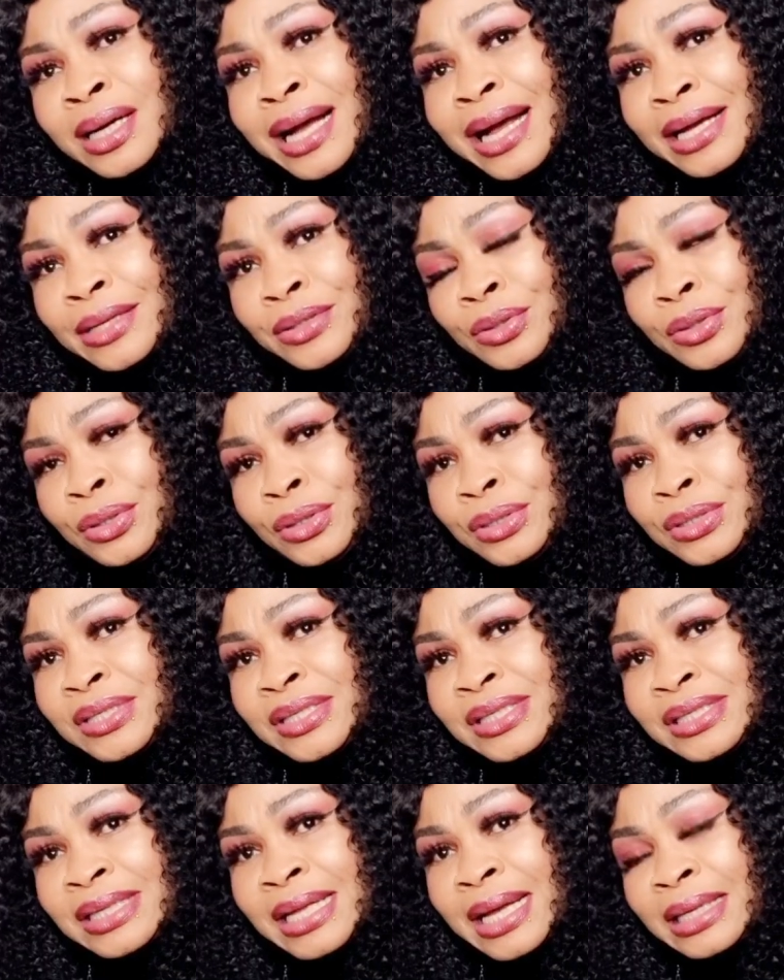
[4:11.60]
I don't
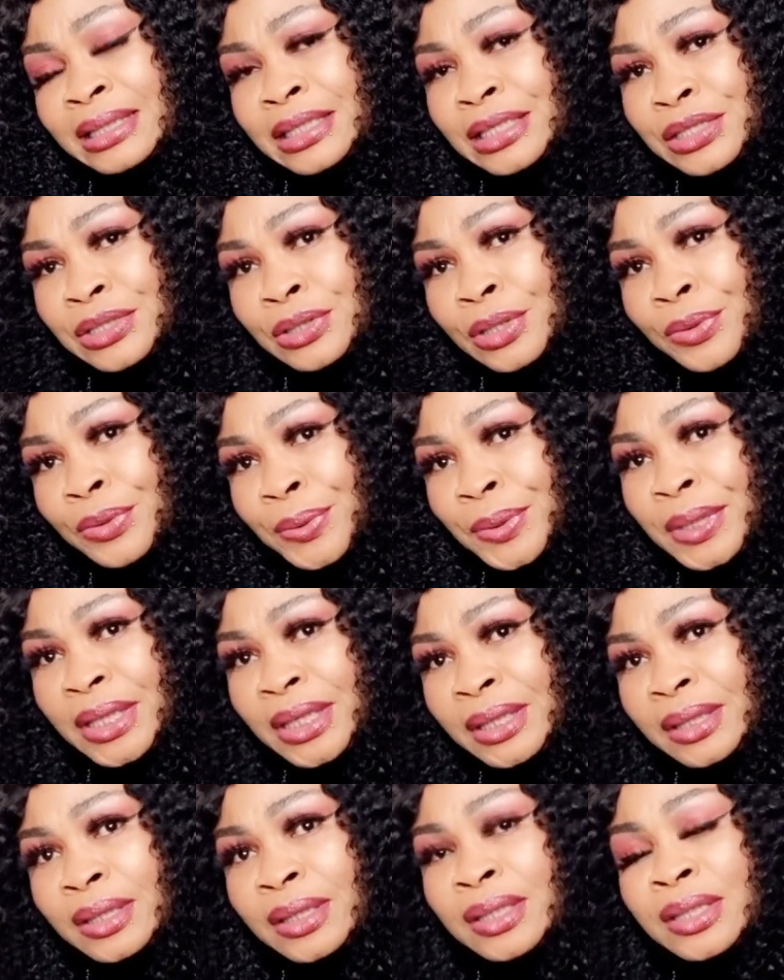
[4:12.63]
understand, it's not
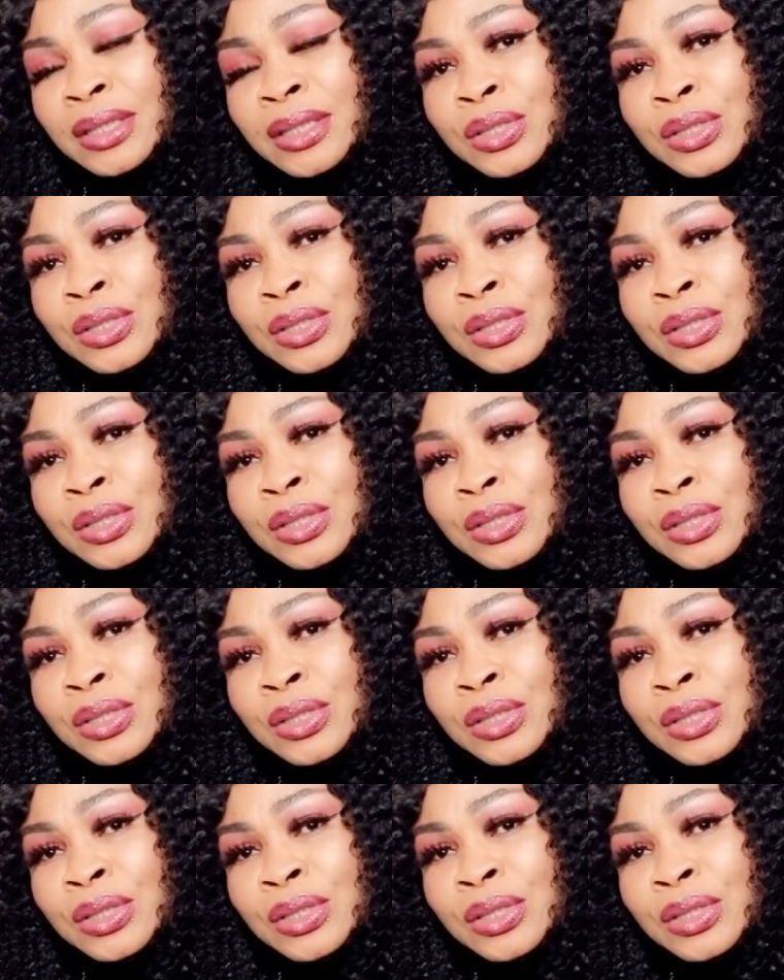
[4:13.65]
really.